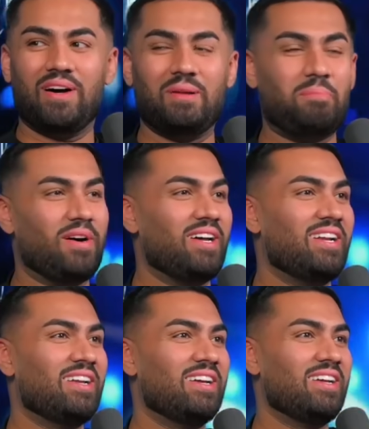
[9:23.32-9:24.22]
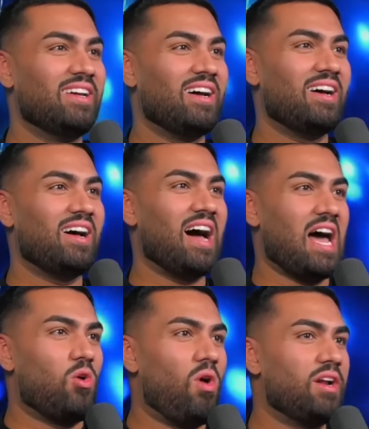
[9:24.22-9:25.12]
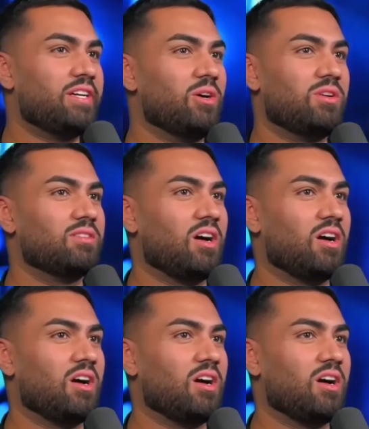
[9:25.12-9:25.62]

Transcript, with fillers: but, but I don't want to go to